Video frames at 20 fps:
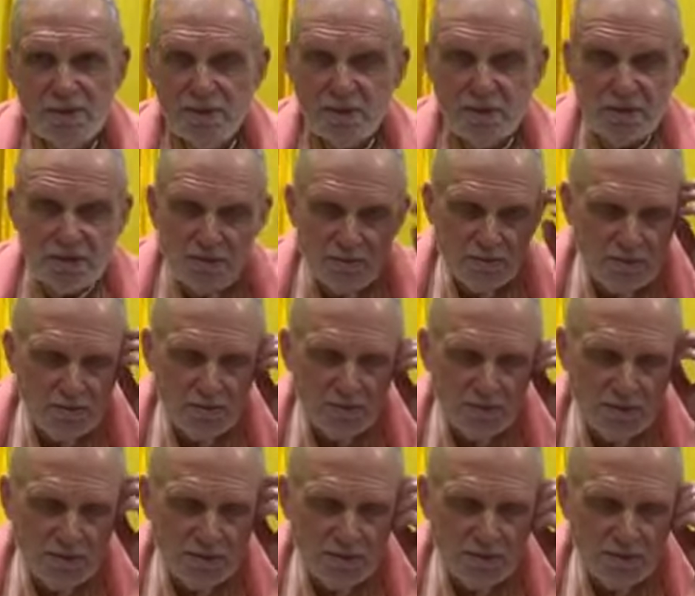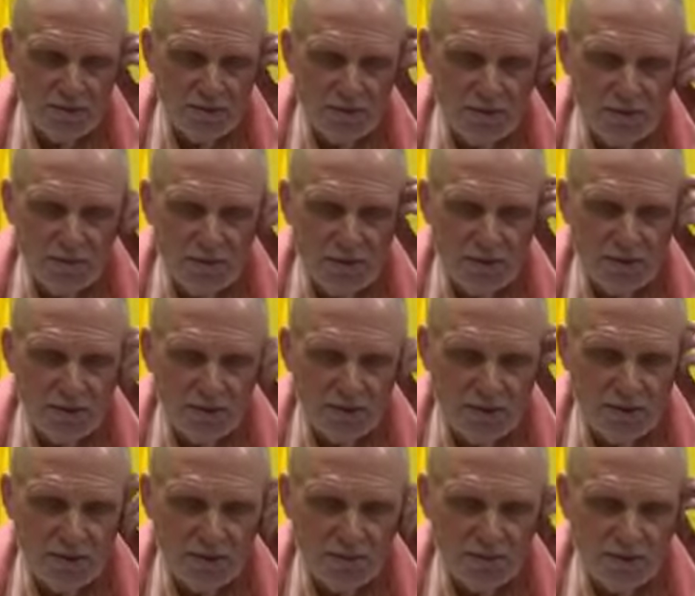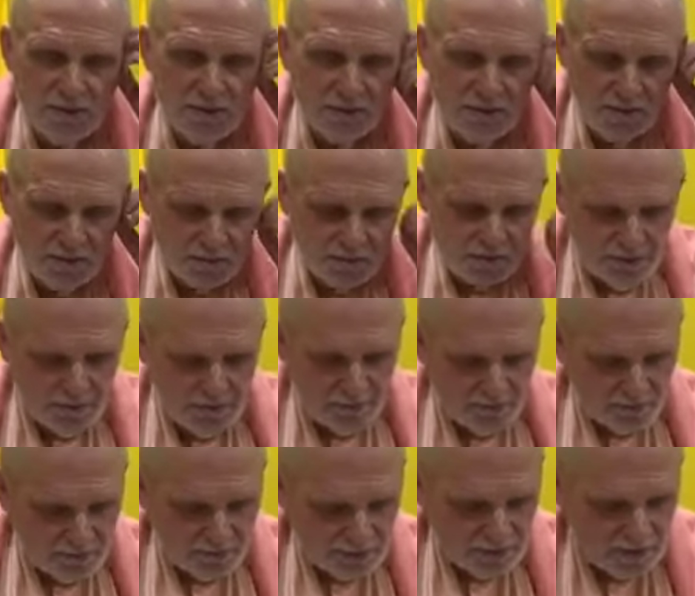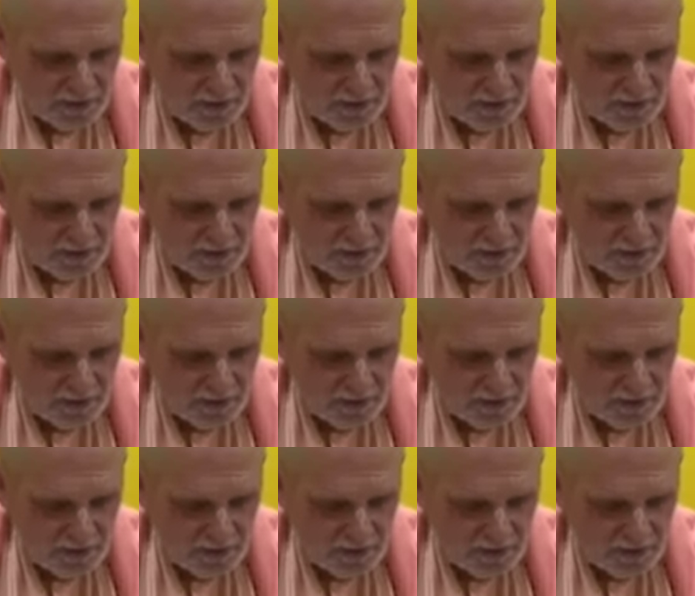That's just an immediate example I can think of,